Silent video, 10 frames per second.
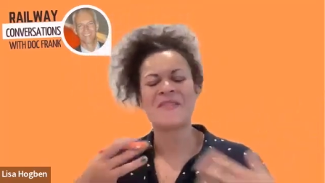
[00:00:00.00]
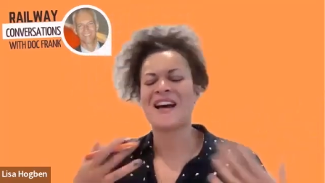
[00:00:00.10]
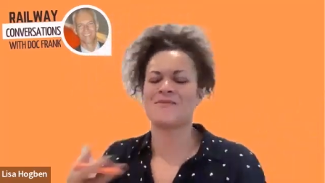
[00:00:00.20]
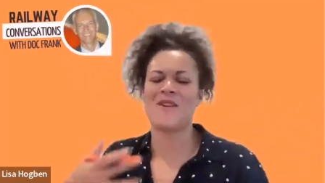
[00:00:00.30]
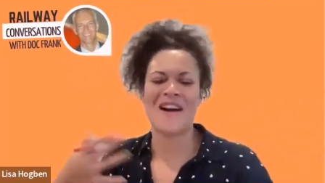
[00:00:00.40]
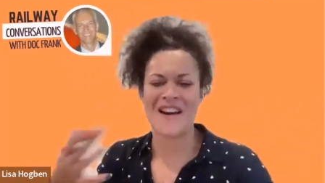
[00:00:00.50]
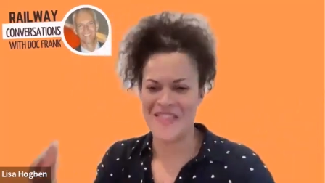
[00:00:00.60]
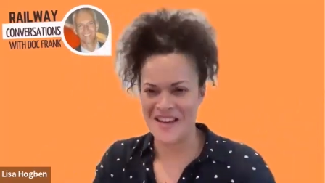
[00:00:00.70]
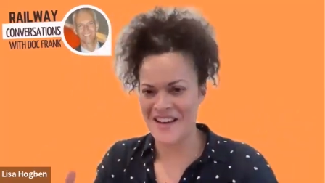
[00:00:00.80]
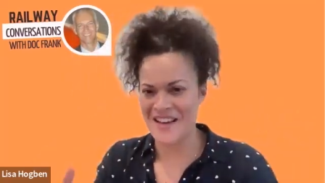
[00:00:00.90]
that's why I
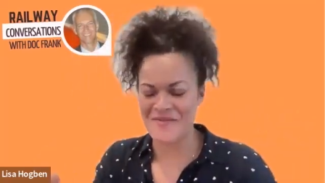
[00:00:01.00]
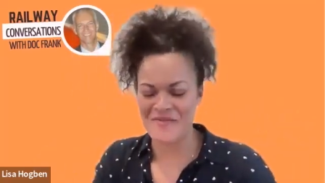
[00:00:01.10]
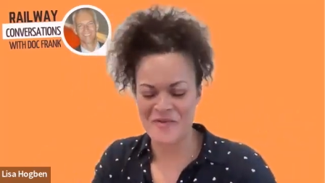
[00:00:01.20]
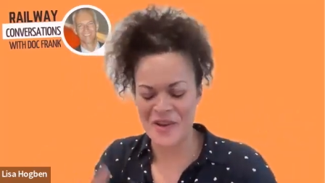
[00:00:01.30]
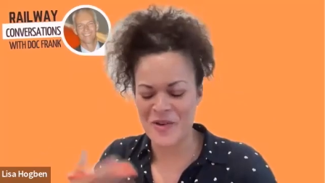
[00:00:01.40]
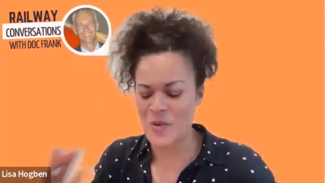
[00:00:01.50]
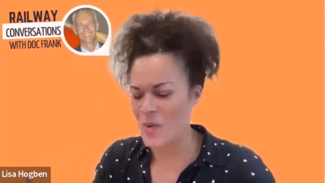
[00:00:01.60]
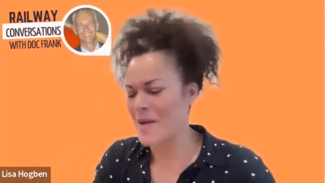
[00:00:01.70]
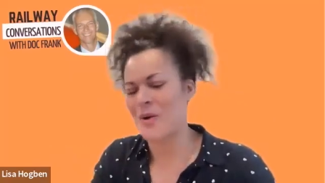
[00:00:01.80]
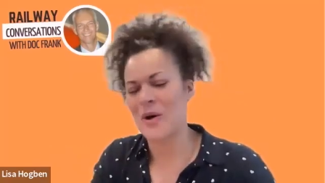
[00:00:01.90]
think I can feel
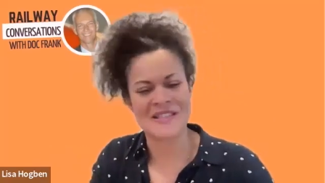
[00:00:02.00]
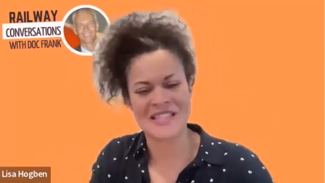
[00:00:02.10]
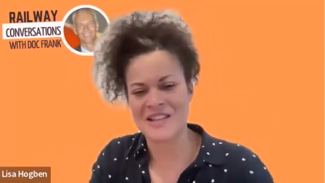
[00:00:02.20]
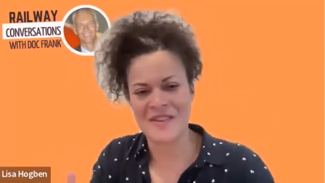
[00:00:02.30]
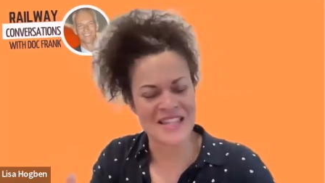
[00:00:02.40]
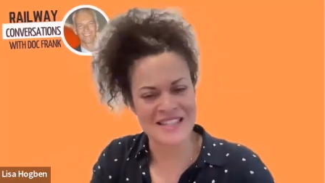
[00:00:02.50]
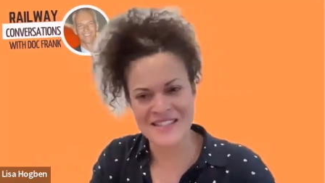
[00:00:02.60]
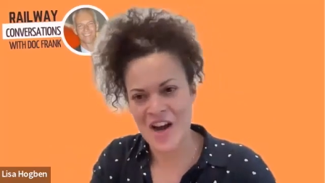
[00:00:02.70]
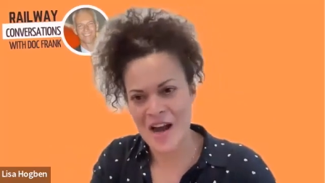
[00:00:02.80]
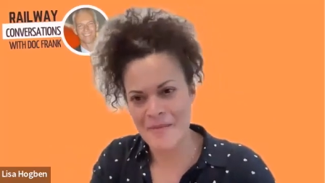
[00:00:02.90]
quite positive at this
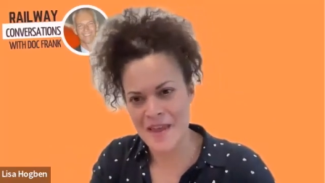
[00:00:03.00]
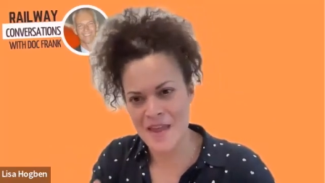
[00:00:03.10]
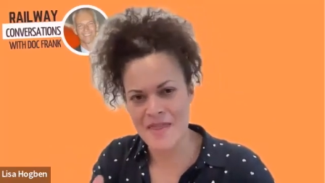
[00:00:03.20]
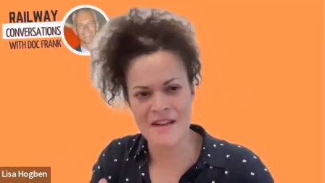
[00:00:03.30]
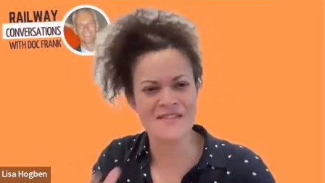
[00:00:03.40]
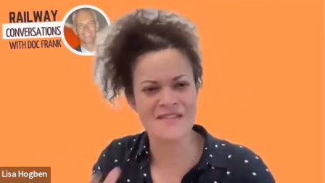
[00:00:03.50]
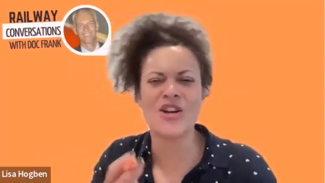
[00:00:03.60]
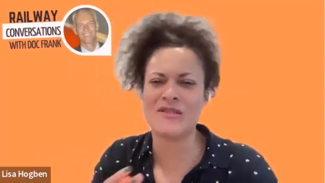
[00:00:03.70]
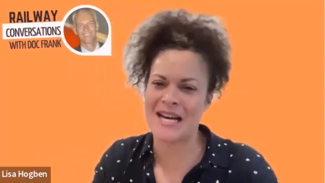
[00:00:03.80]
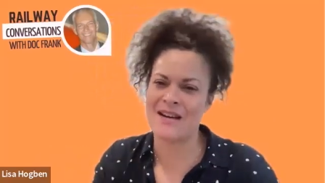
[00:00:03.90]
time, and that there's
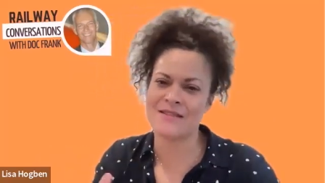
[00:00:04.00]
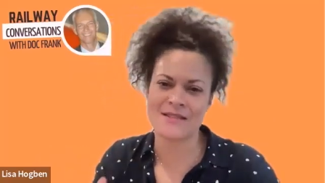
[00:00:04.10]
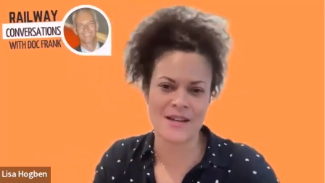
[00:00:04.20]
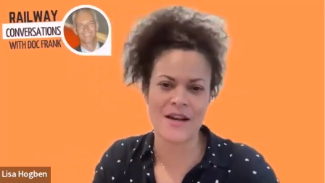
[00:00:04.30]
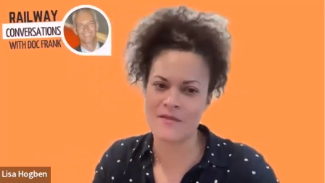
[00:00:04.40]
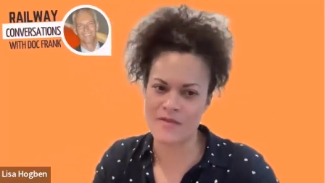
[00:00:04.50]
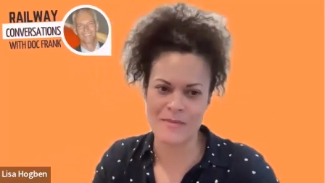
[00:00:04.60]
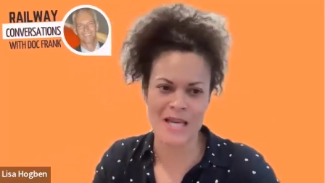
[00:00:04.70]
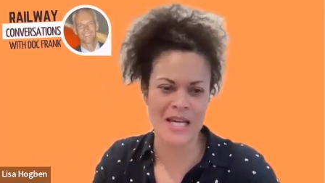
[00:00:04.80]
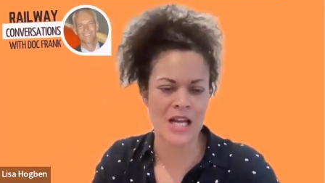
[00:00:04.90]
no downside
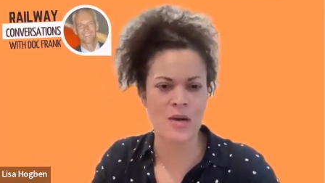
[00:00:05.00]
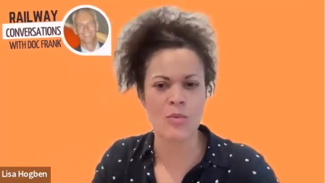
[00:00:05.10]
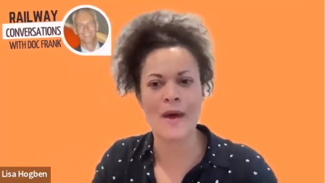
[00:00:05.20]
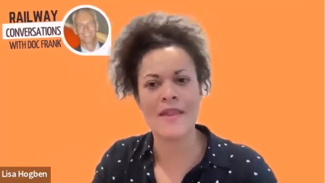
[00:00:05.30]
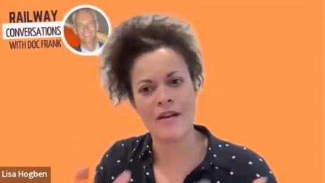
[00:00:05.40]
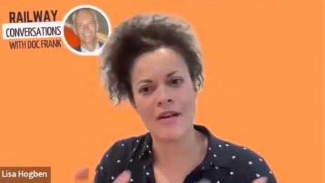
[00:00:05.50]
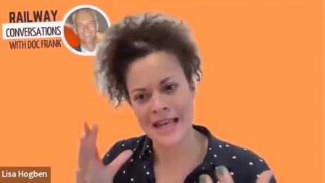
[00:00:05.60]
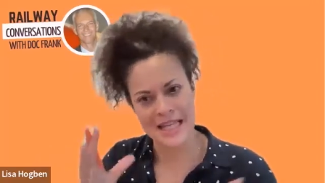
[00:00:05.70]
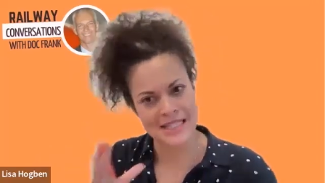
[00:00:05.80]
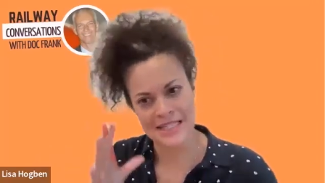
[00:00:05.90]
for me, like whether I
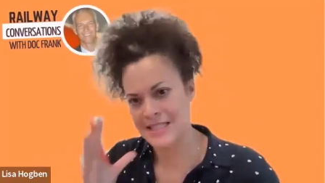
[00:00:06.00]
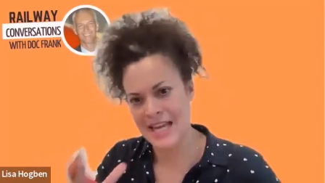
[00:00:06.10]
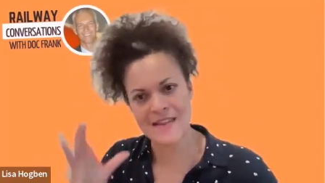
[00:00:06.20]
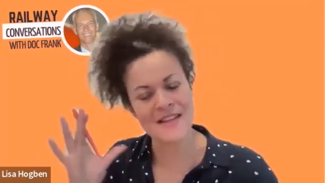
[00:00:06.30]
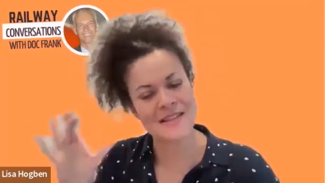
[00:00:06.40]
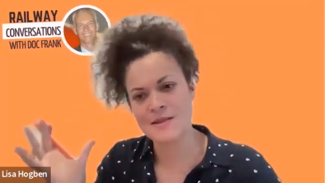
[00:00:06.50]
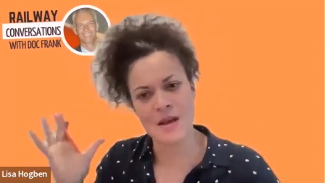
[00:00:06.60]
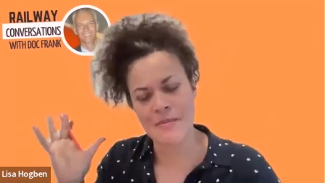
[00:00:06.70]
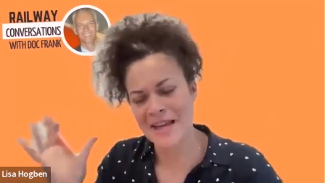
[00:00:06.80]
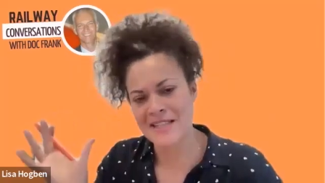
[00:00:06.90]
get to stay in
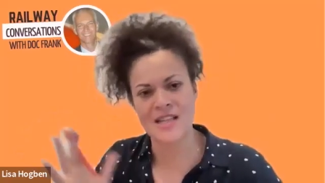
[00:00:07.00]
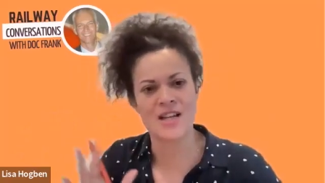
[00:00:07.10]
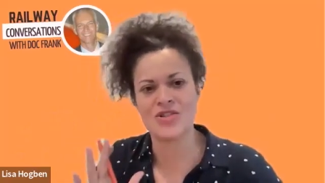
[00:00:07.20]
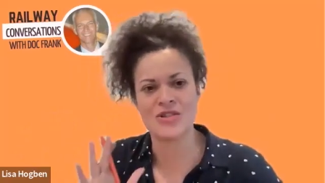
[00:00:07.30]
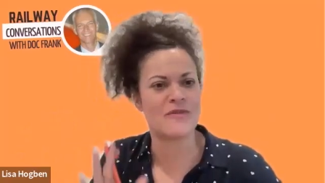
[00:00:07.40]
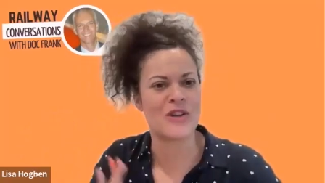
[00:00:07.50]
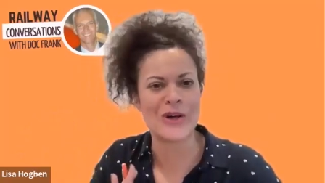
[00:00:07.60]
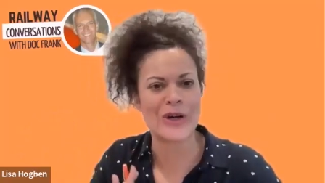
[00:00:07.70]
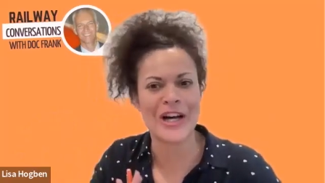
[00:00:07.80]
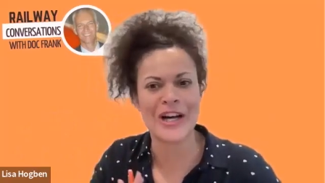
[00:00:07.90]
this amazing country for
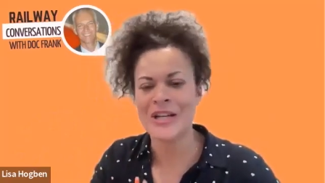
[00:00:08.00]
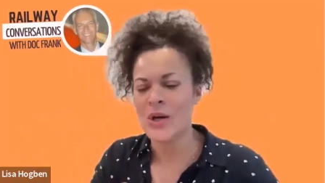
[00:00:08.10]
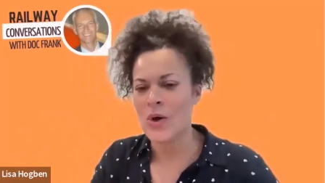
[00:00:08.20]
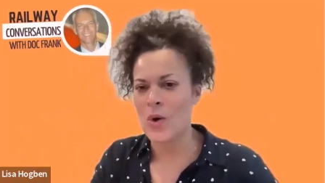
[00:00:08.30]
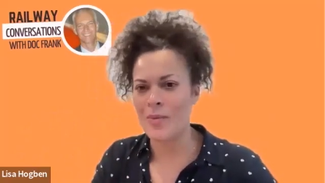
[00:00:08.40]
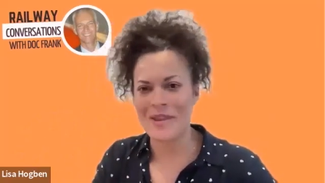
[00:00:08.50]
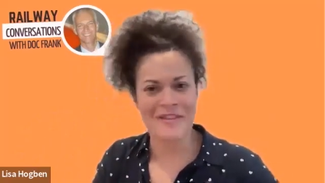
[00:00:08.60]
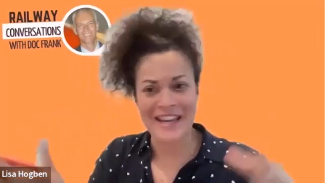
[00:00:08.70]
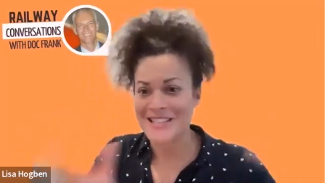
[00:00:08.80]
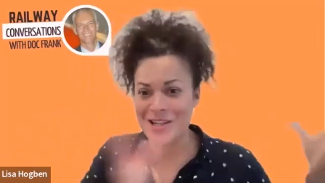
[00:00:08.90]
longer or
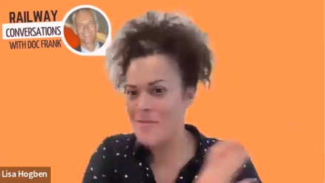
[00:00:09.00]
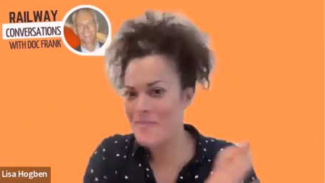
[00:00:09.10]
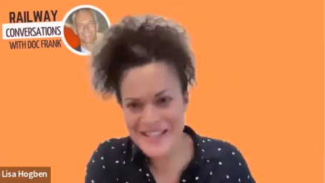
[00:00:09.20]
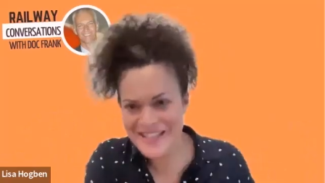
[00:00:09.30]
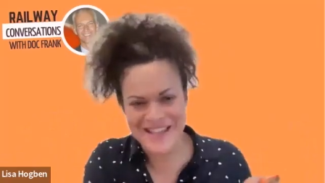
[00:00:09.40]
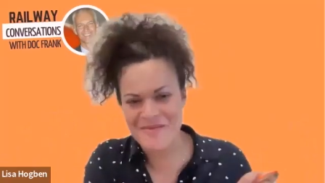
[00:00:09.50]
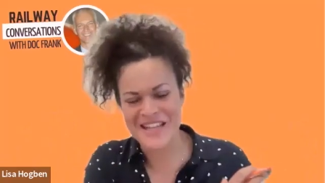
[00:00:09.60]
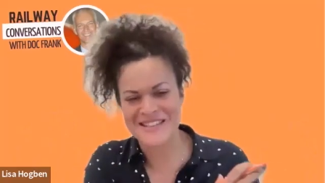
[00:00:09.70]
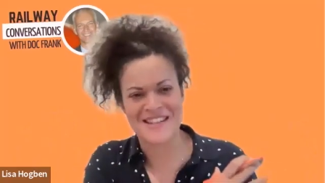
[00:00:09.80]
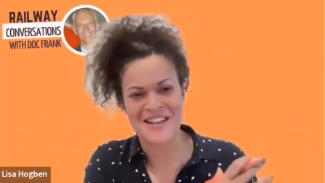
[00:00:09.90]
whether I get to go back to the
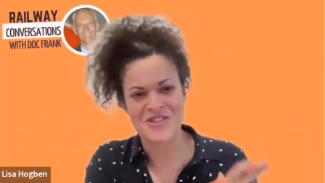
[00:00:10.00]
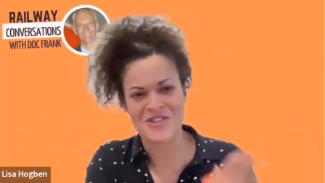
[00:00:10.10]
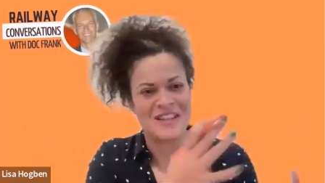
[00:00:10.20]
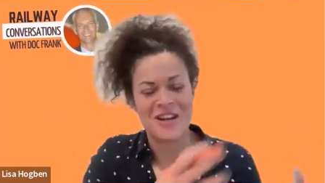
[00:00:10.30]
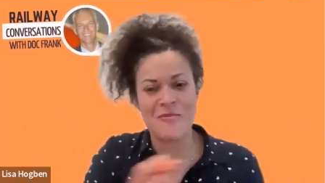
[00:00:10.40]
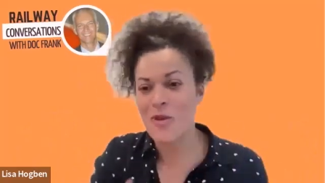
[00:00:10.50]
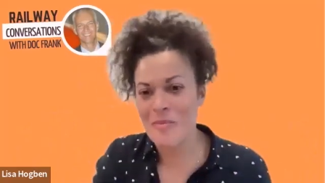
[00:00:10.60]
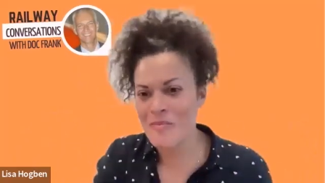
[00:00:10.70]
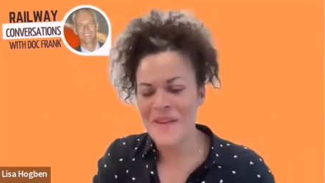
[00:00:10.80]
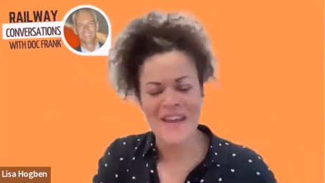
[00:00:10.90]
amazing country that I'm
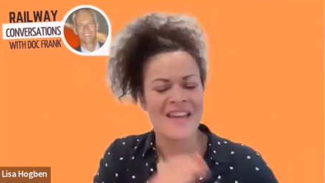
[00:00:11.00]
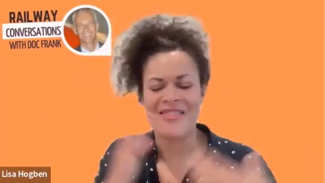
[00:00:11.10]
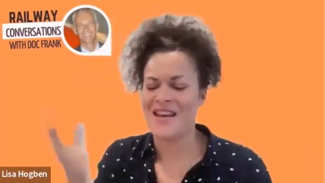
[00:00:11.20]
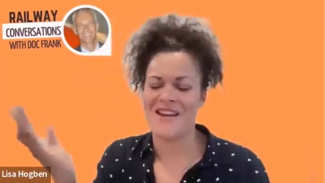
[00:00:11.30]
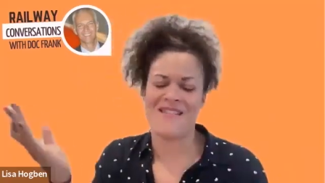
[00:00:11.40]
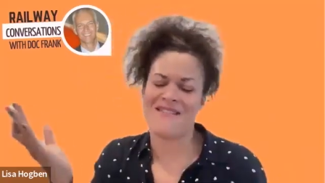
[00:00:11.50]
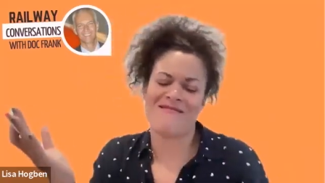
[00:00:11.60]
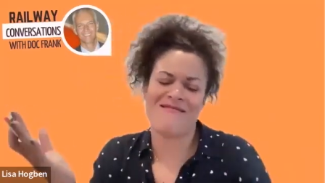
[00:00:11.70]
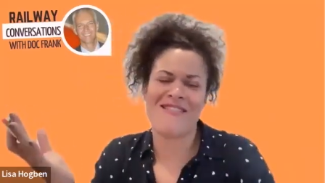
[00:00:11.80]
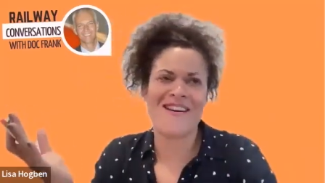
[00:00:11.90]
from. Then